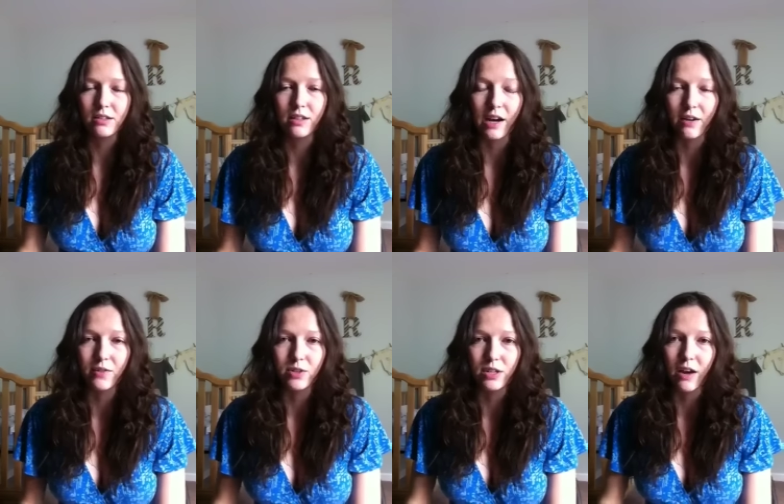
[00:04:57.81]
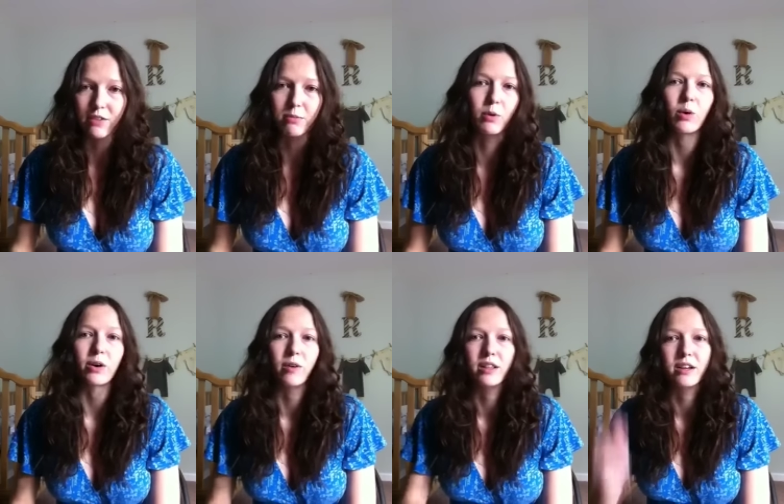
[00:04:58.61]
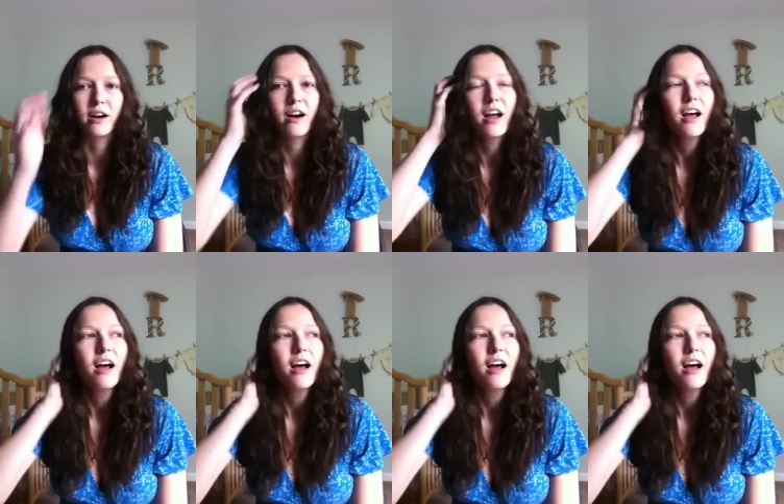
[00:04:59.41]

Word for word: dying of thirst. I have to have my water right there.